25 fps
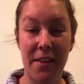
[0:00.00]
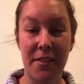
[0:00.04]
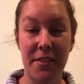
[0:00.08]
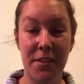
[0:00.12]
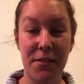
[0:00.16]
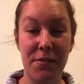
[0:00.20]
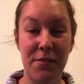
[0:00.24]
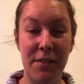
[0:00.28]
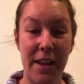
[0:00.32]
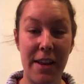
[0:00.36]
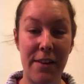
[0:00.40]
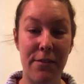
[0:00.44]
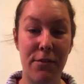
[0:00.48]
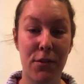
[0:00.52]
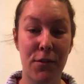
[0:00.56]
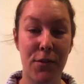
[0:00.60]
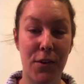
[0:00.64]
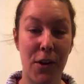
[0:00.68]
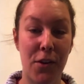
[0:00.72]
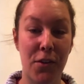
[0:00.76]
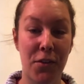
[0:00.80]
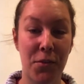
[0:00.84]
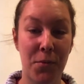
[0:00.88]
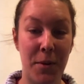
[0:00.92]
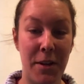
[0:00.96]
the flavour of
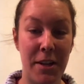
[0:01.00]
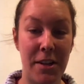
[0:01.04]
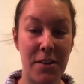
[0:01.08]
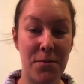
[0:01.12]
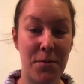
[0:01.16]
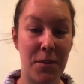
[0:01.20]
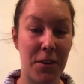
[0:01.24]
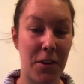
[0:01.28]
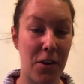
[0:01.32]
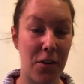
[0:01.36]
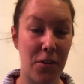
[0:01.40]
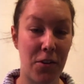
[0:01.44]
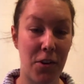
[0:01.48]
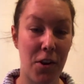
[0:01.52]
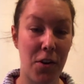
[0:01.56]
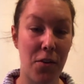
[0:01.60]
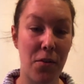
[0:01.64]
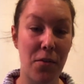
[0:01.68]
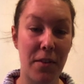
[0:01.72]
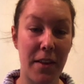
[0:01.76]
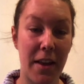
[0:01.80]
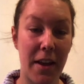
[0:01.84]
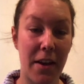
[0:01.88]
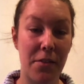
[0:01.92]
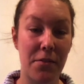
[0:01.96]
our sweet with our nose
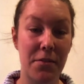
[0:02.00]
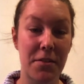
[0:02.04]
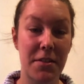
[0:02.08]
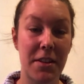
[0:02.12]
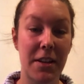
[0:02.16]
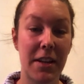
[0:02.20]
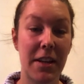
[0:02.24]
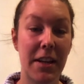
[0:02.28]
held